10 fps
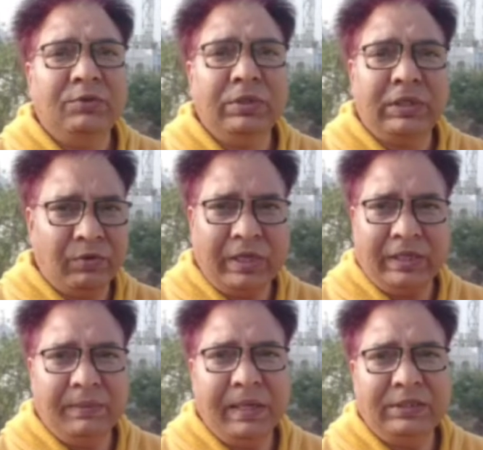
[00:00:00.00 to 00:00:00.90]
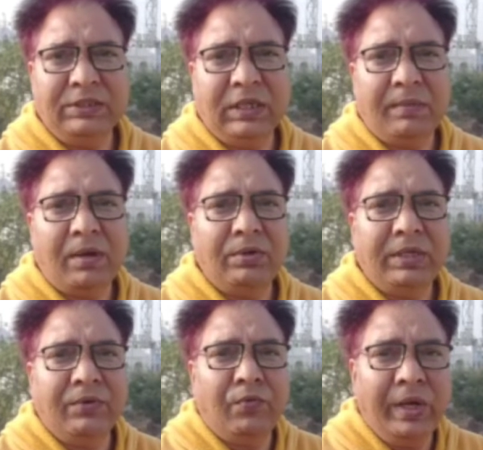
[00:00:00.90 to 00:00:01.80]
You, you can imagine
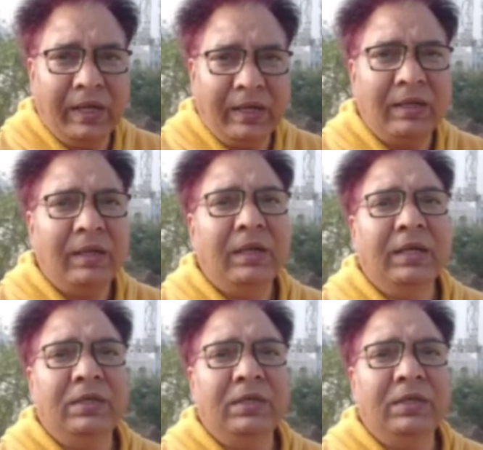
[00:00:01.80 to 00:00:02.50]
about a well